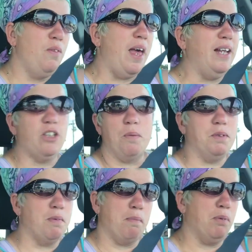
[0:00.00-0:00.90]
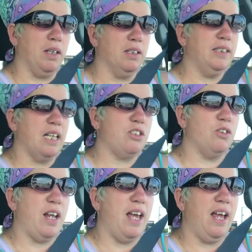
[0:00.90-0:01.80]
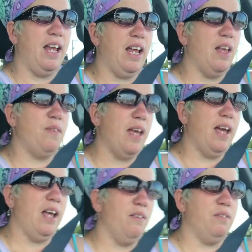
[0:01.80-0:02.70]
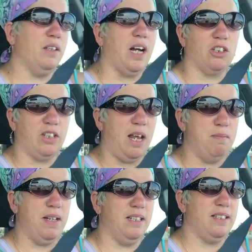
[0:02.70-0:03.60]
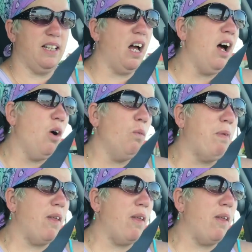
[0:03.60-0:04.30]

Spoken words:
they doped him up pretty good yesterday, and then the doctor came in and said, oh,